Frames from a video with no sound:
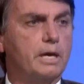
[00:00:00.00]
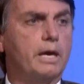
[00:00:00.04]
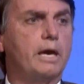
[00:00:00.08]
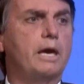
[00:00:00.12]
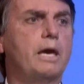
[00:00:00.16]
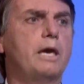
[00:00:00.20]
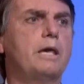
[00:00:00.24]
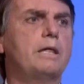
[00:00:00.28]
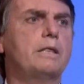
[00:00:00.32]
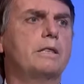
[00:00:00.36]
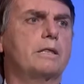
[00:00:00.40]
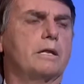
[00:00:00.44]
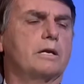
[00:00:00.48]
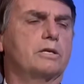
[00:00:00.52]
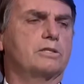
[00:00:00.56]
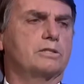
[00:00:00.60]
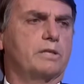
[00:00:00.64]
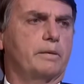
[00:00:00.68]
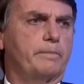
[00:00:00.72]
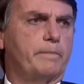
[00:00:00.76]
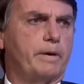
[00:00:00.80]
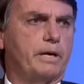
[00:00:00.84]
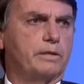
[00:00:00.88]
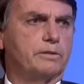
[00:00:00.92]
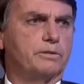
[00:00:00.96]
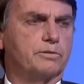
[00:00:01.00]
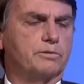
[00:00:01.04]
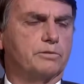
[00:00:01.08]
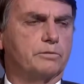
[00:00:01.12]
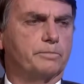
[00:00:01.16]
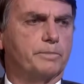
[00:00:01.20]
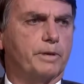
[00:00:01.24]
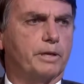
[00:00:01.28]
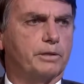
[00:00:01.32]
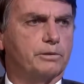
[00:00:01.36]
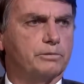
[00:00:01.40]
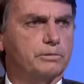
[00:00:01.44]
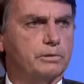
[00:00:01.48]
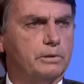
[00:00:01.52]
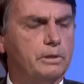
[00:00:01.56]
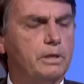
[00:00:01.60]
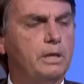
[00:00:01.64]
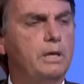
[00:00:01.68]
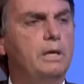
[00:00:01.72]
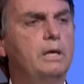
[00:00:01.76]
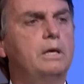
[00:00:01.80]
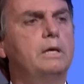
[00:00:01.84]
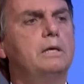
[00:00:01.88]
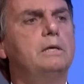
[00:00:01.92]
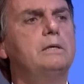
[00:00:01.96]
and at the fact that she was defending the
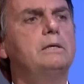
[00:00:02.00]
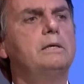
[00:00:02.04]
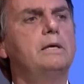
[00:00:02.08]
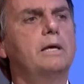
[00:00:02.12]
minor,